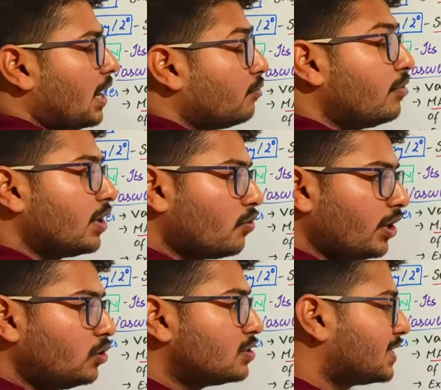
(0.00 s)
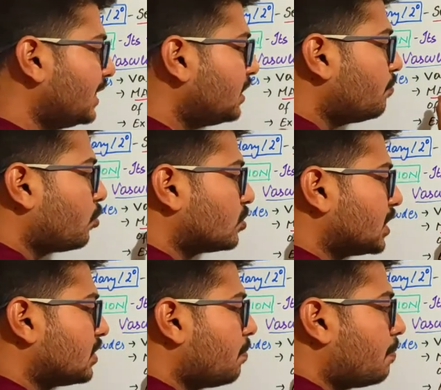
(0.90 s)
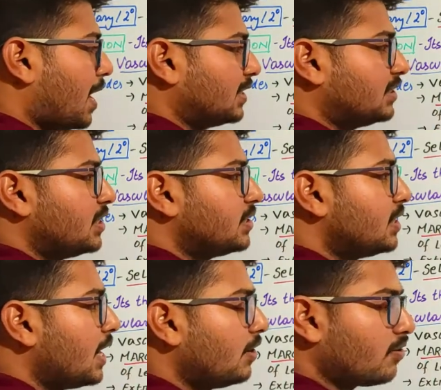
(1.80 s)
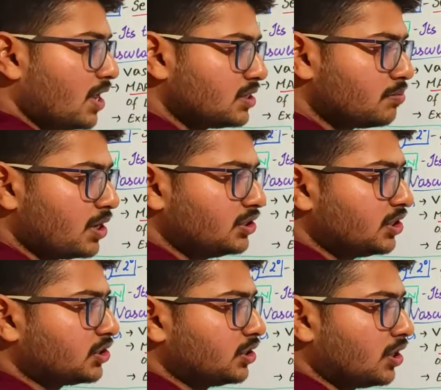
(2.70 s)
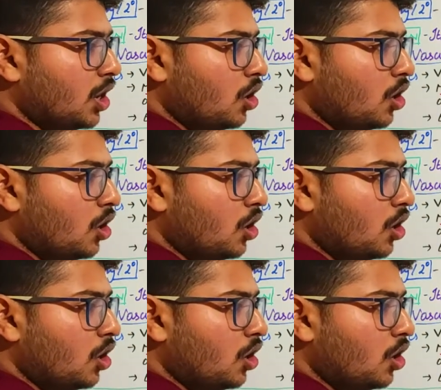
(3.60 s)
we are going to see the process of margination and transmargination.